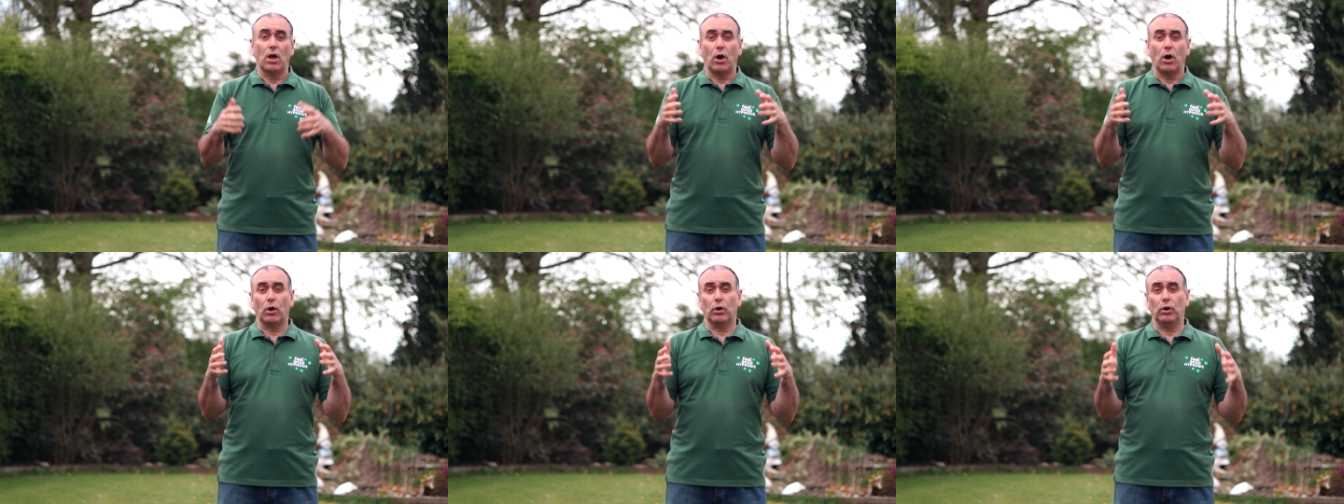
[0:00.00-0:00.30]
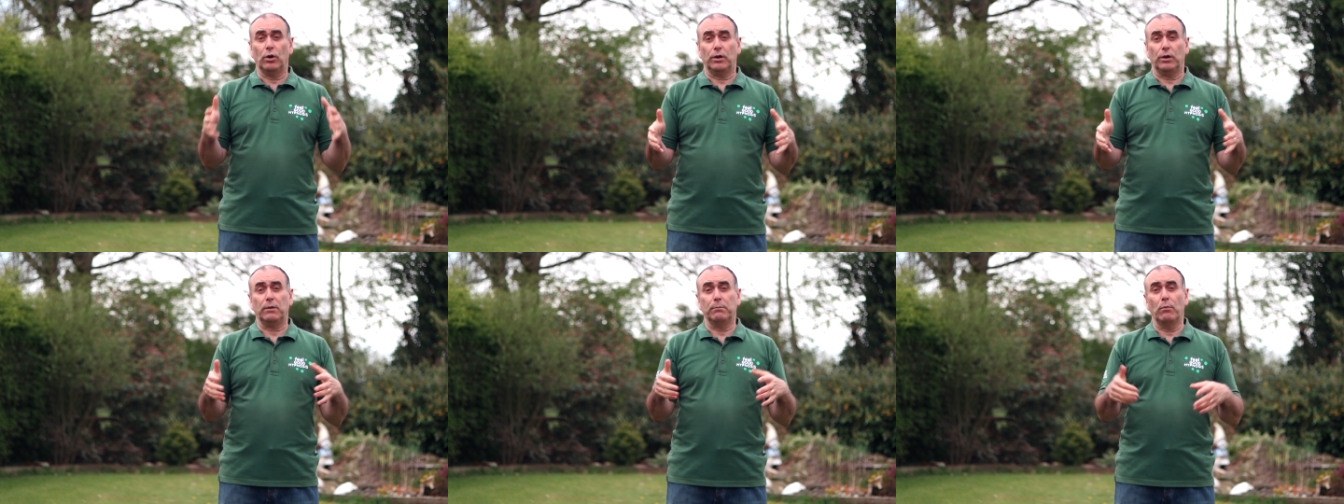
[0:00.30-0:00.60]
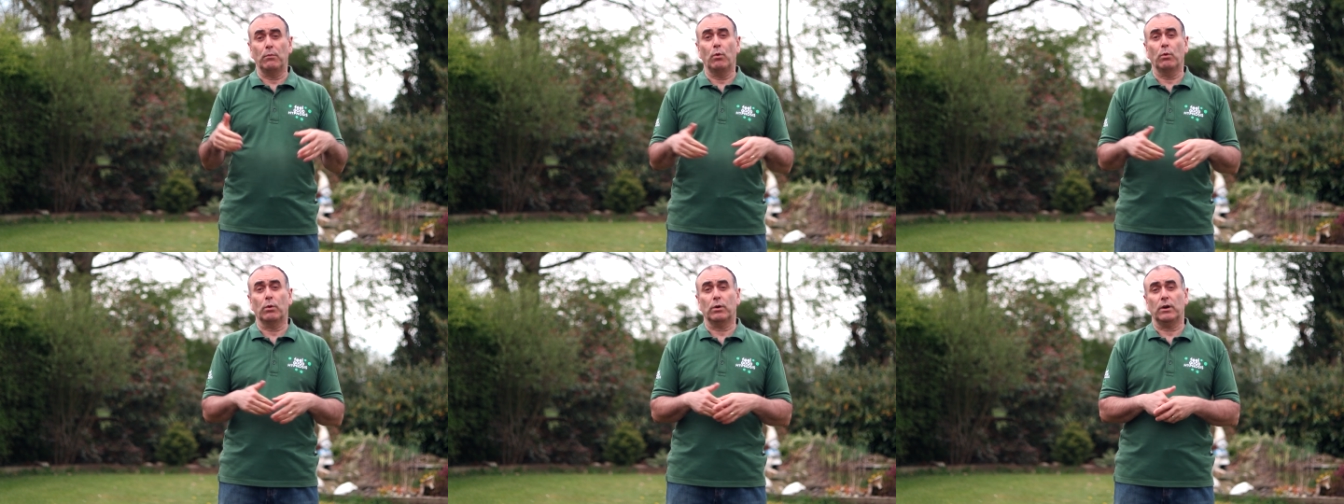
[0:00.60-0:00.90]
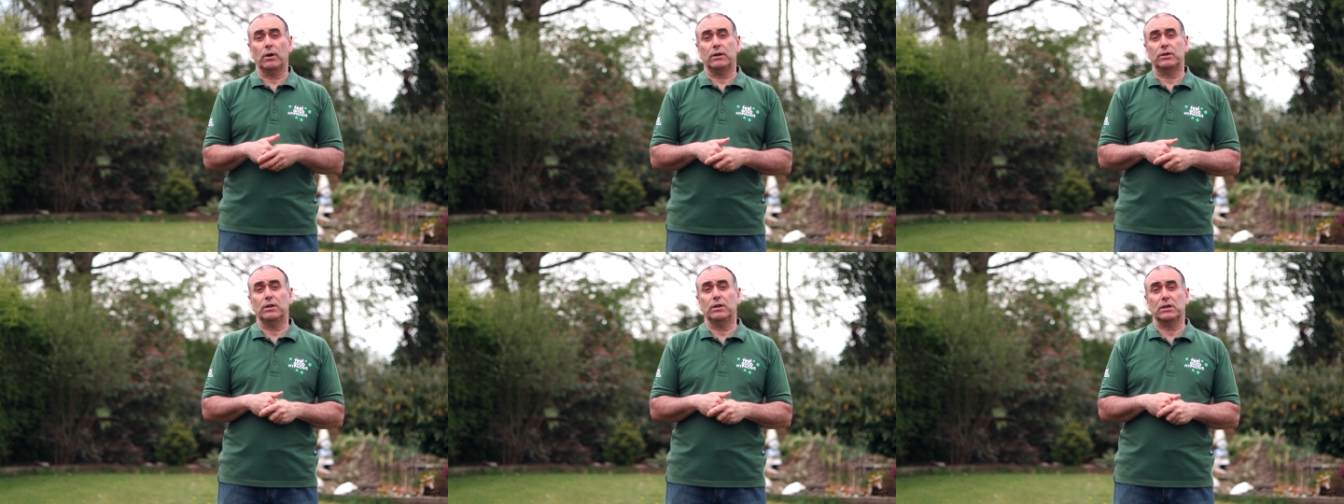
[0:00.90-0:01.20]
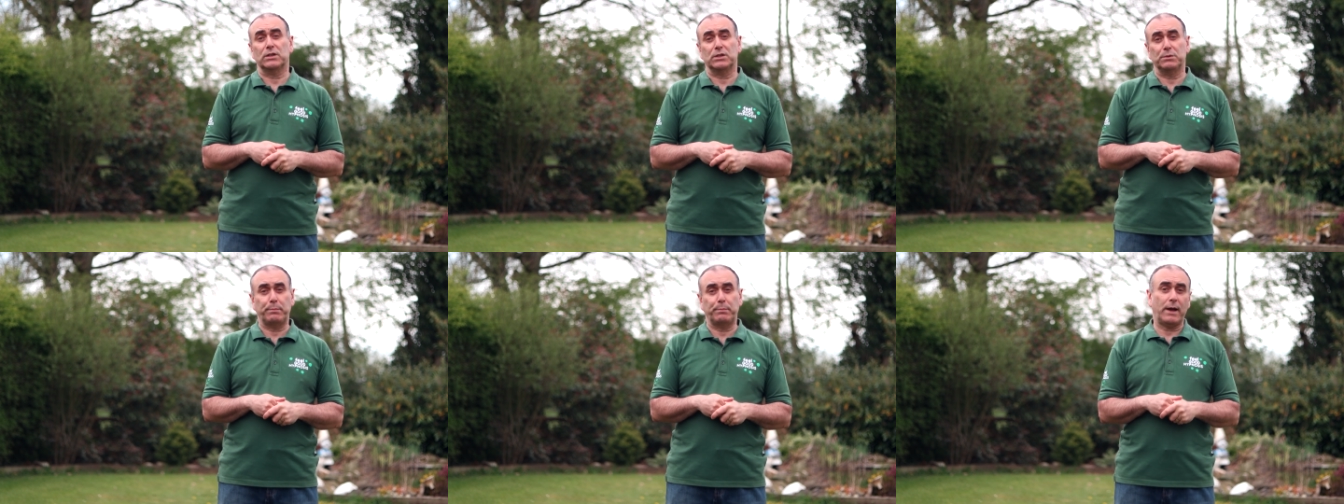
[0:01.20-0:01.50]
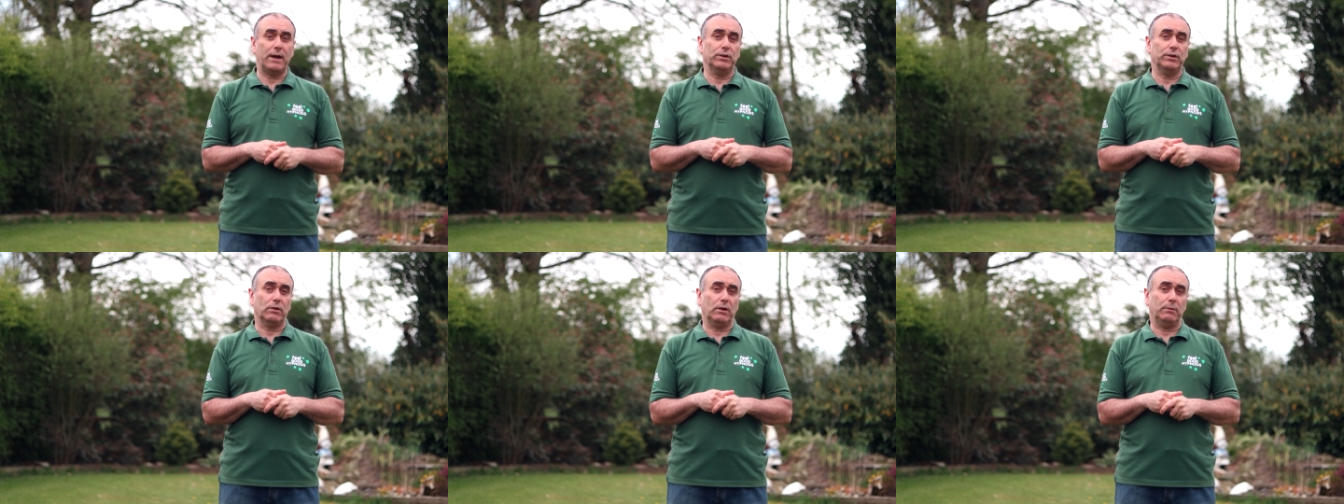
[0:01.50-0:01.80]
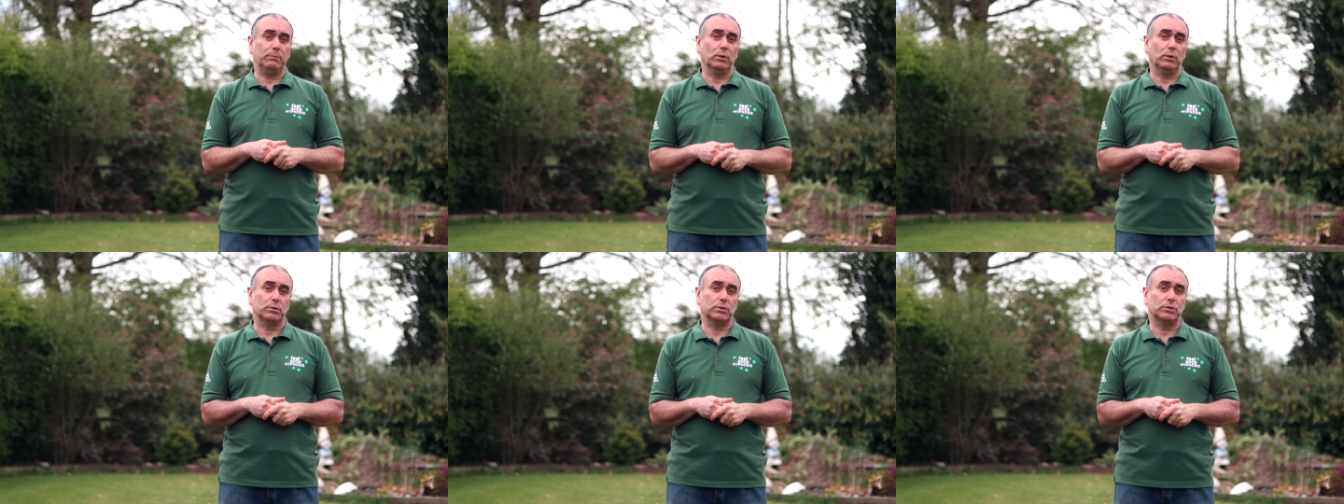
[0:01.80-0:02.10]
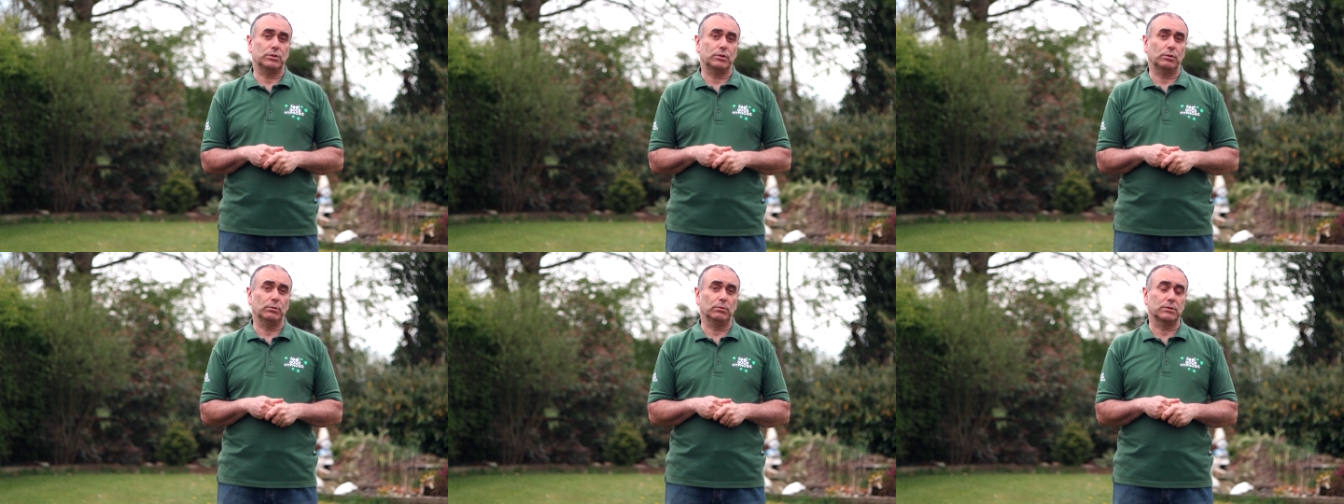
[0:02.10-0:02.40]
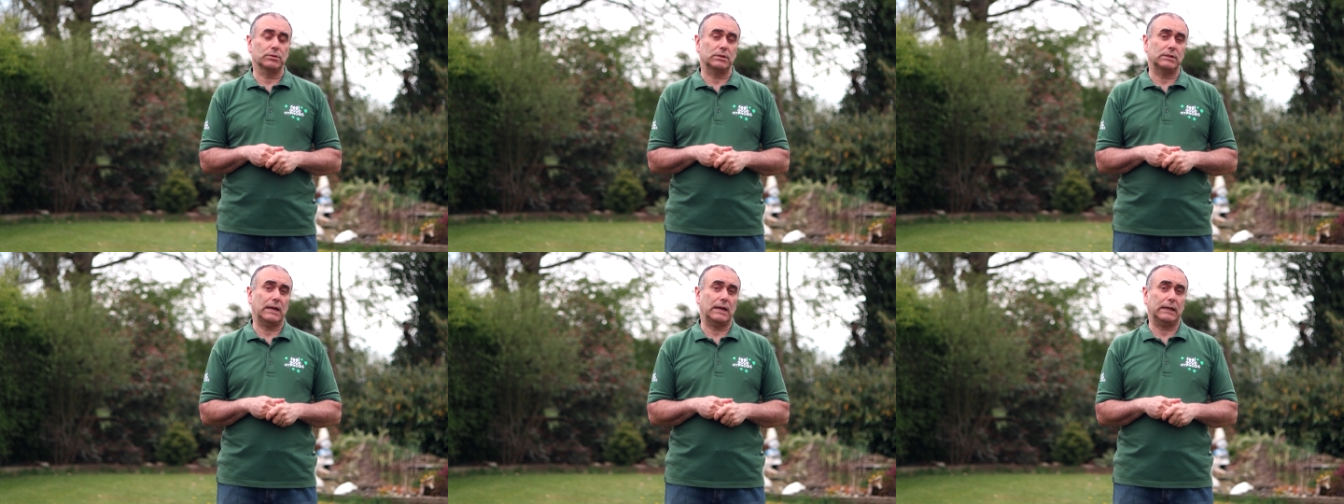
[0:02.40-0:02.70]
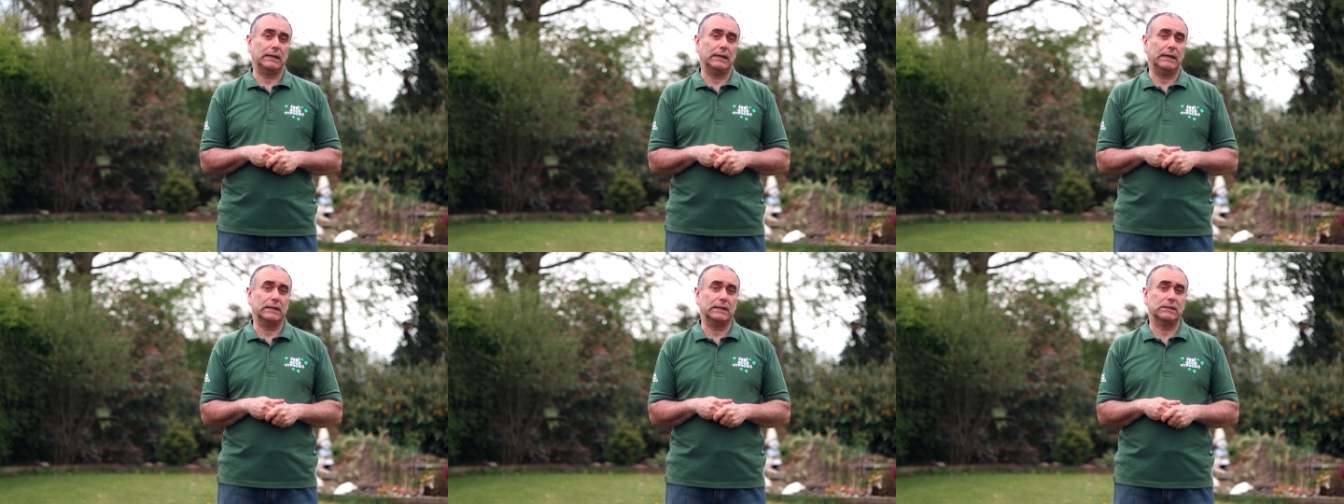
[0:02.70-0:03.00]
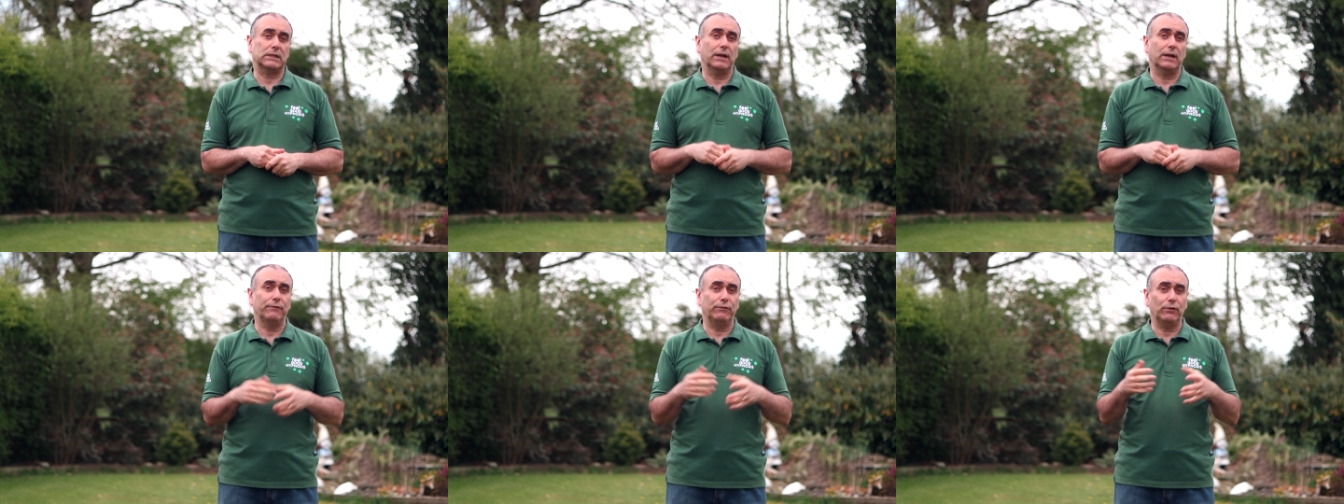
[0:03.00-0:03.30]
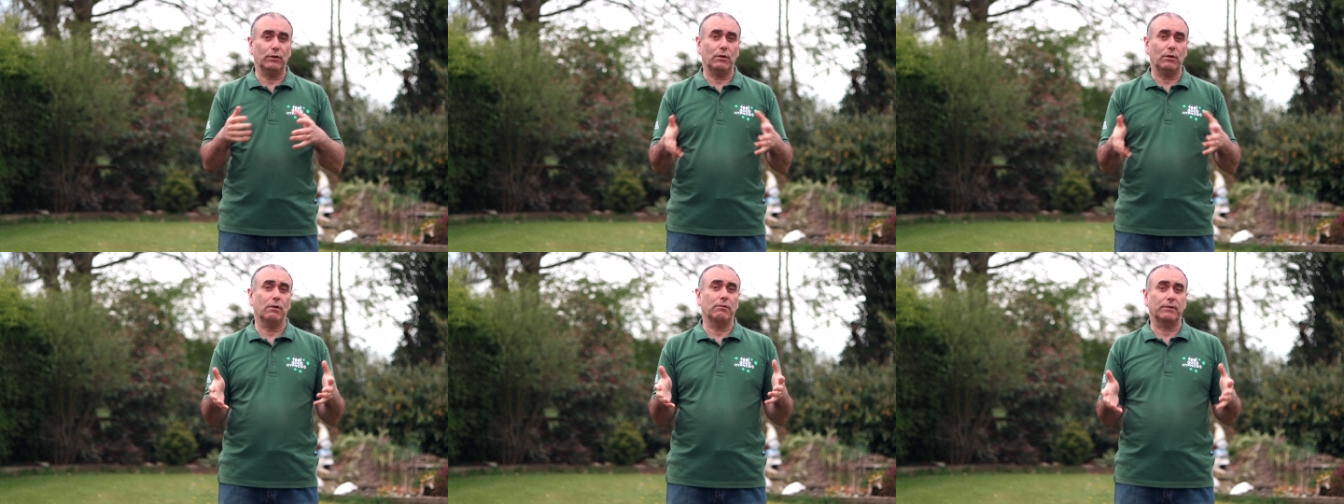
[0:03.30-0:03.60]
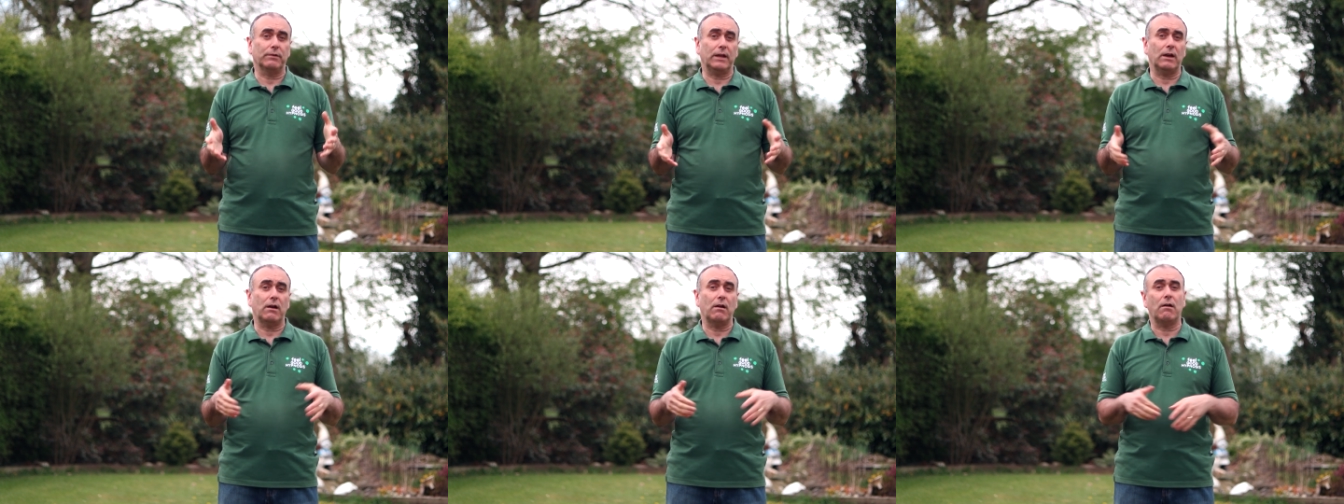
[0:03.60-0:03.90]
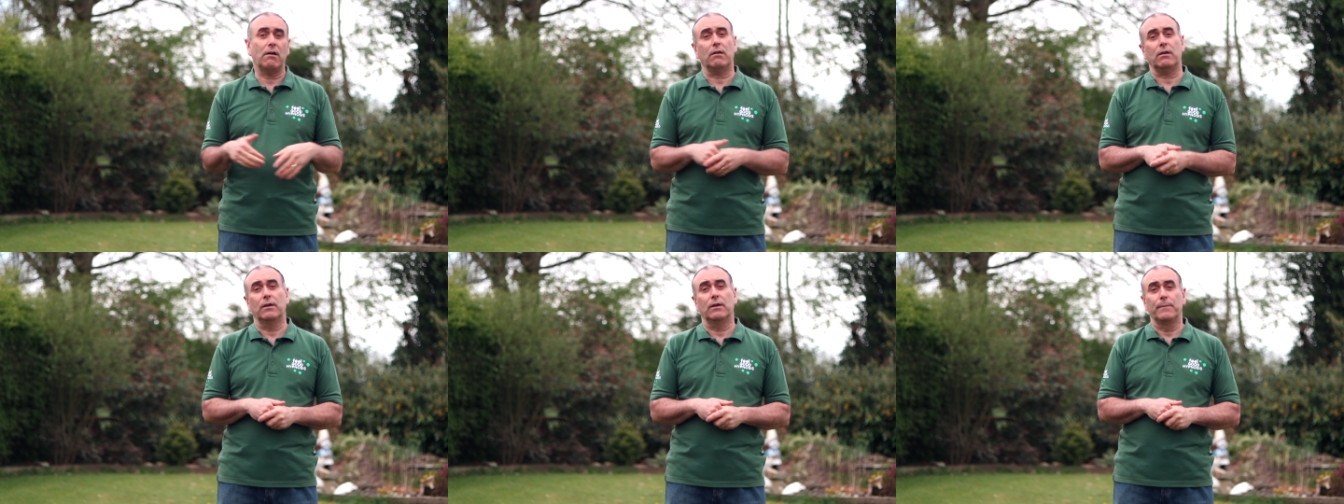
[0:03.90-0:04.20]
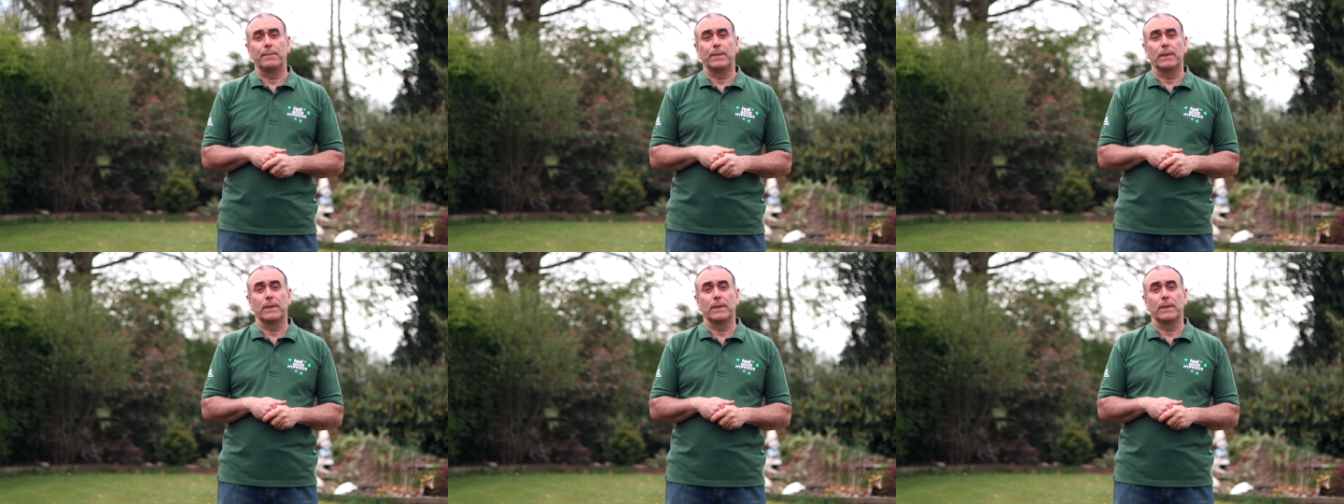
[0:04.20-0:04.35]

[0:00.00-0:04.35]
or learning more to expand your hypnosis tools and techniques if you already are